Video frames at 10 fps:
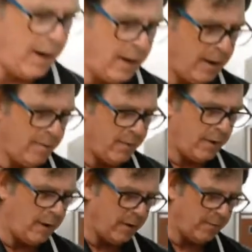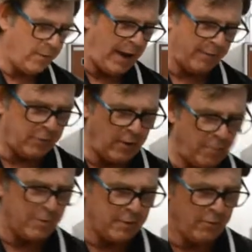after
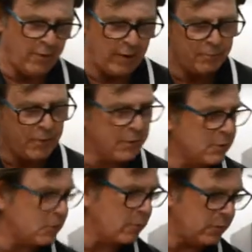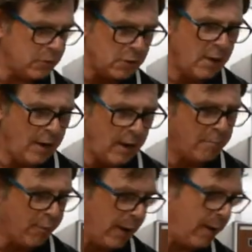they've been developed on the surface
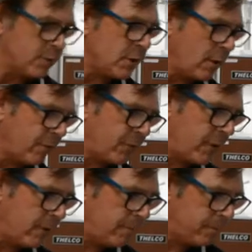and prior to lifting.